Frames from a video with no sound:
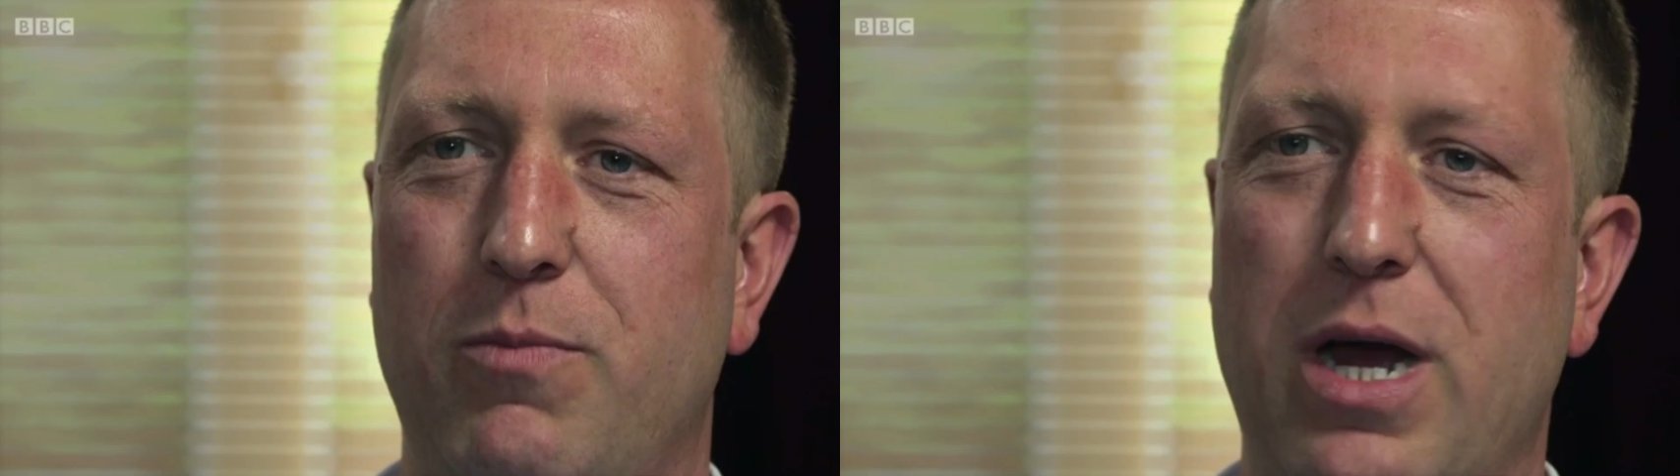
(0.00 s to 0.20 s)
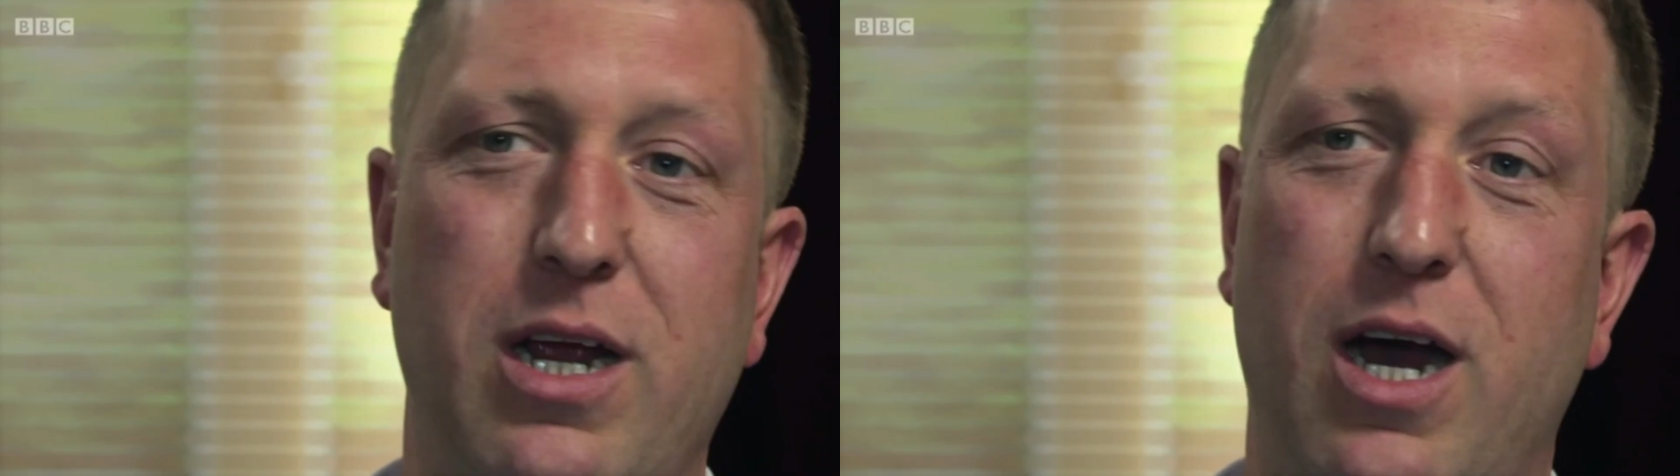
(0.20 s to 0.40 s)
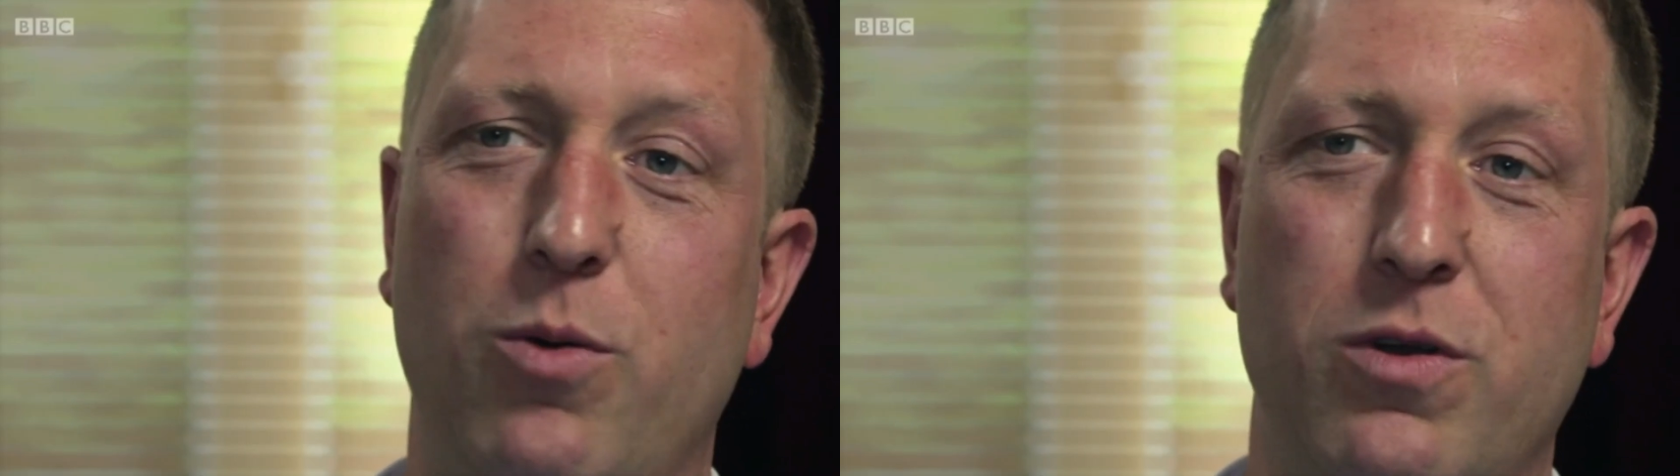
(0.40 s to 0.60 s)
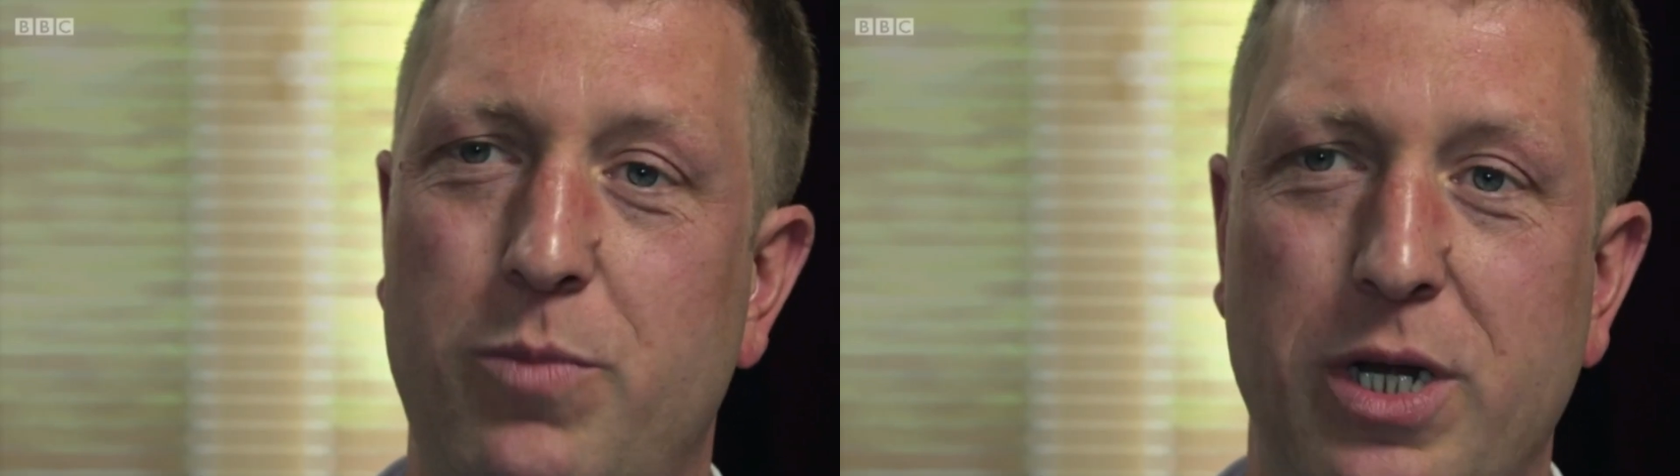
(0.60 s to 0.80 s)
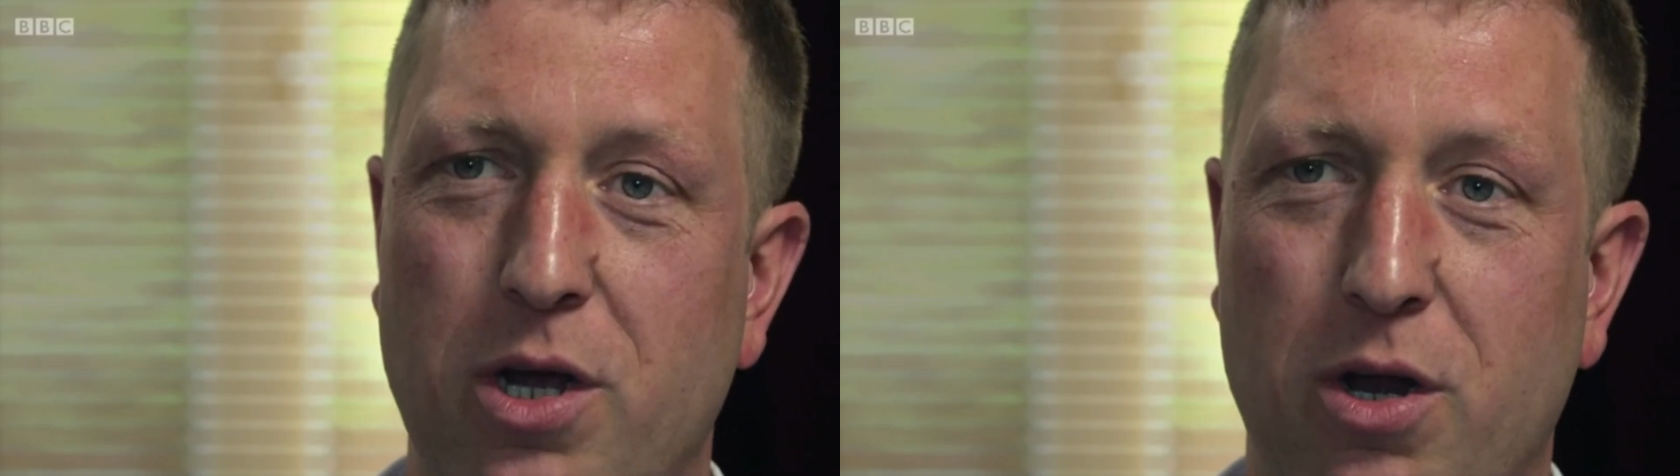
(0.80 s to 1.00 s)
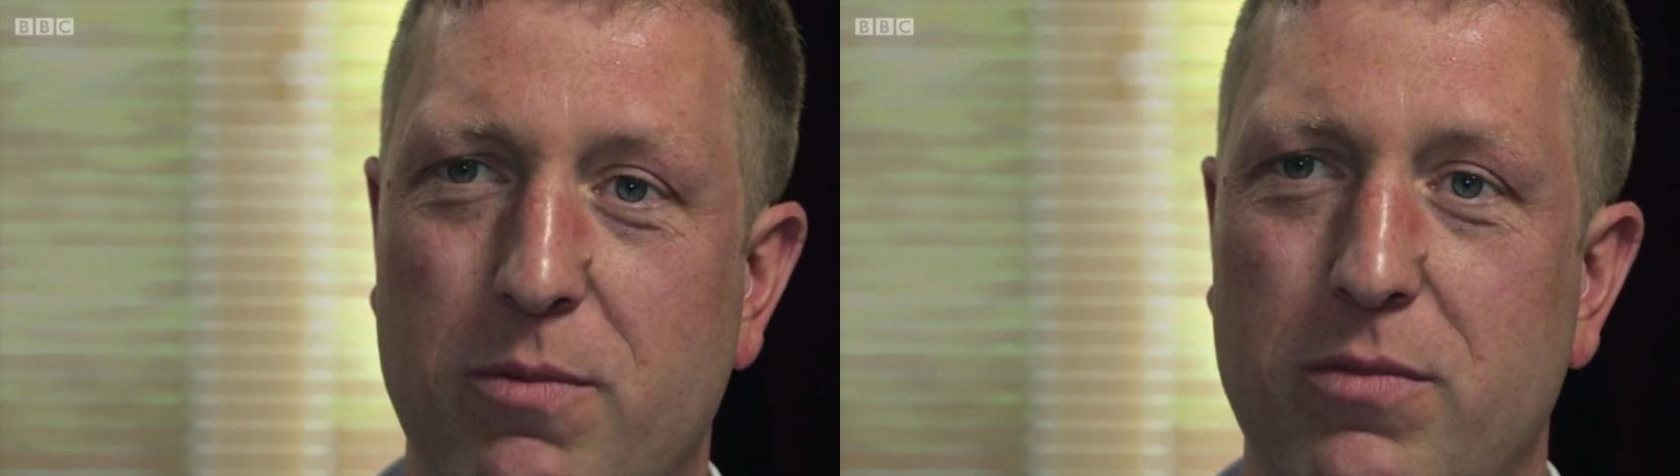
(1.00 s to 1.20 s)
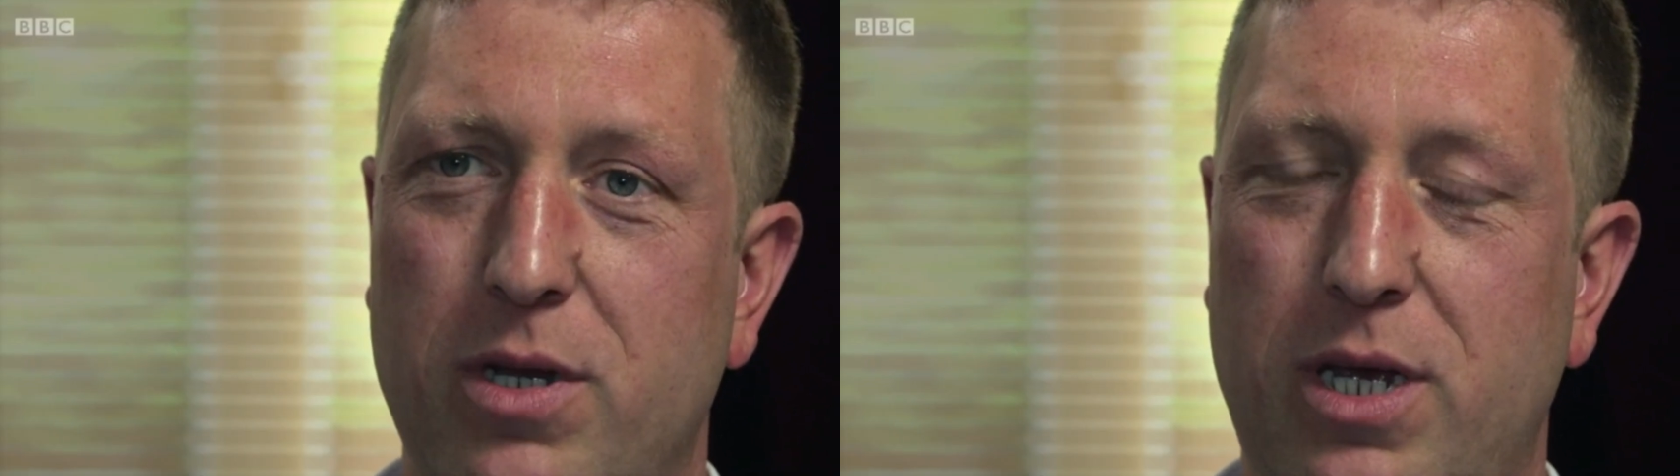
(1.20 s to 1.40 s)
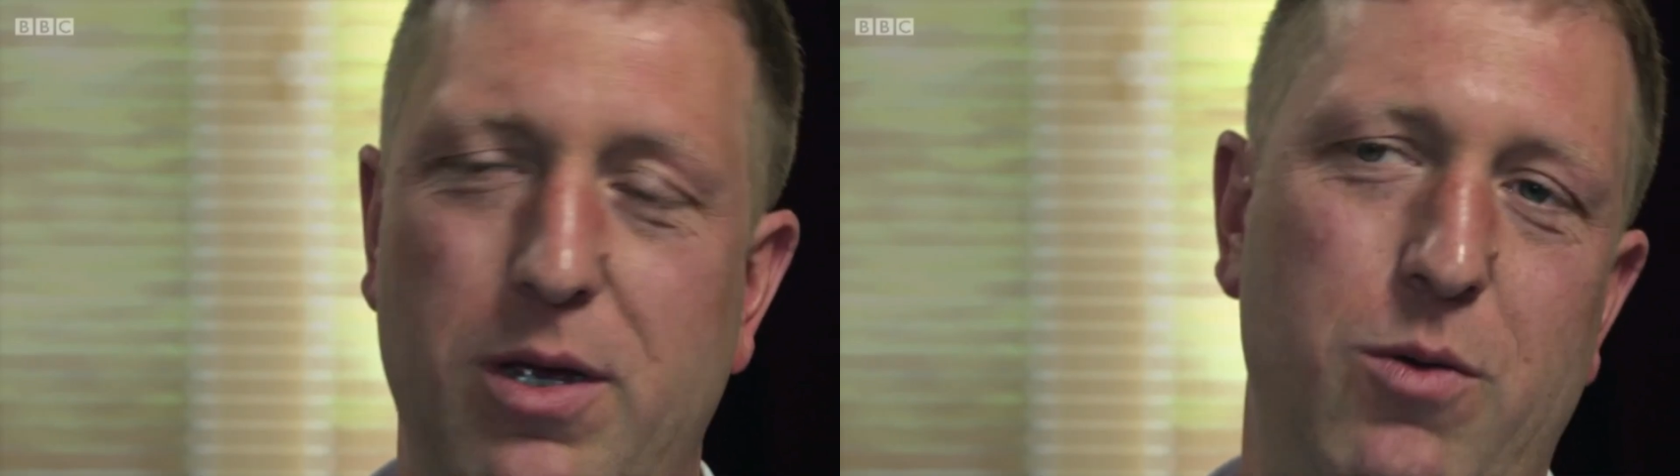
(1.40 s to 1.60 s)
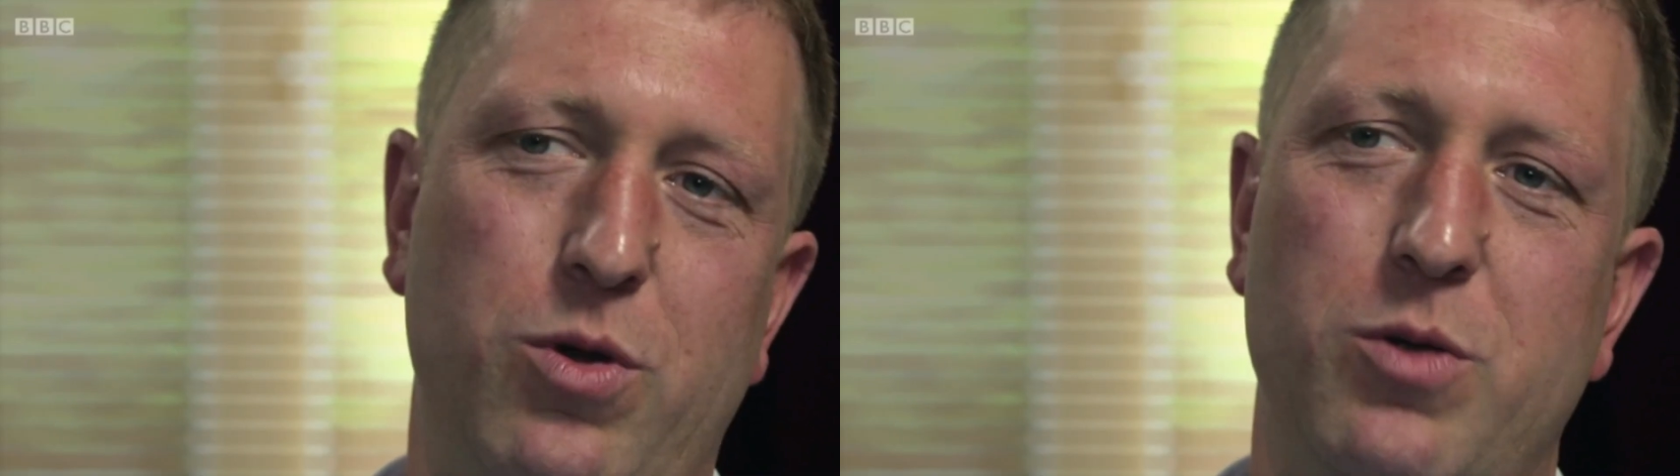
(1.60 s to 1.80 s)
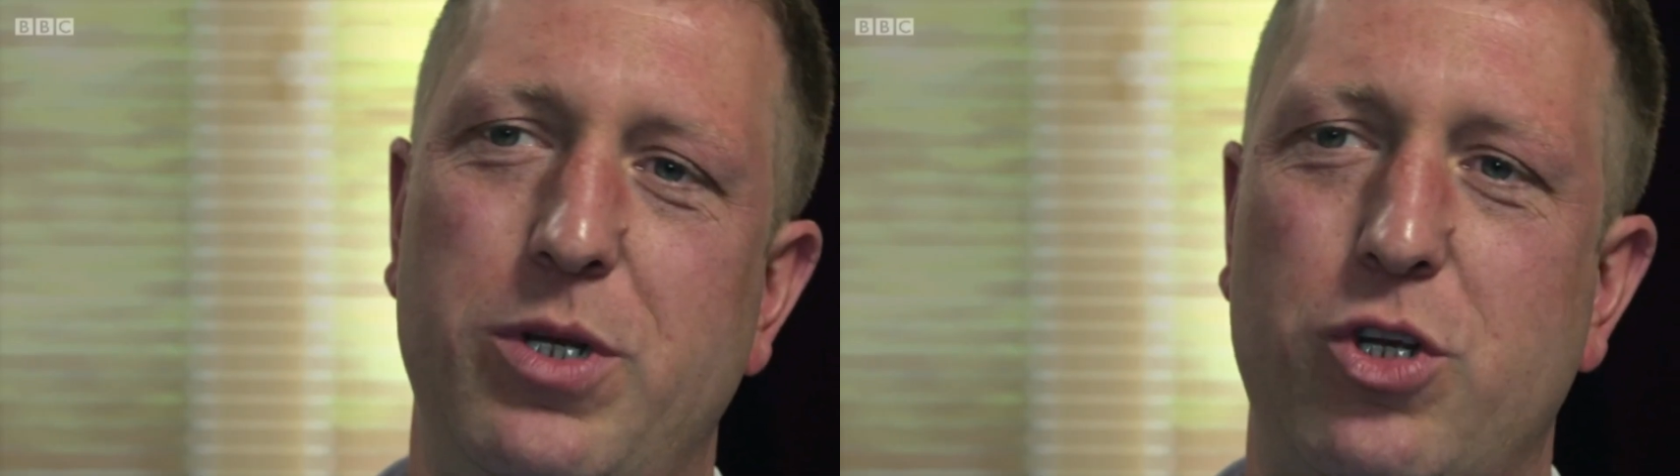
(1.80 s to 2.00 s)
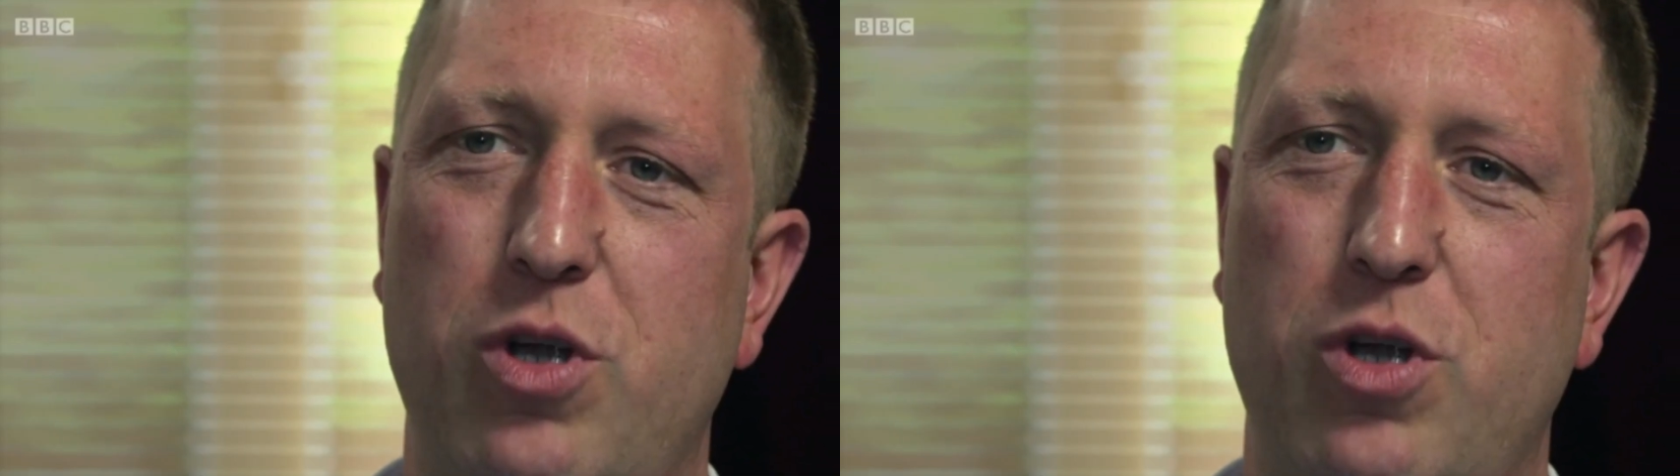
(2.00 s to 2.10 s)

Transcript: my car would have been gone. It would have been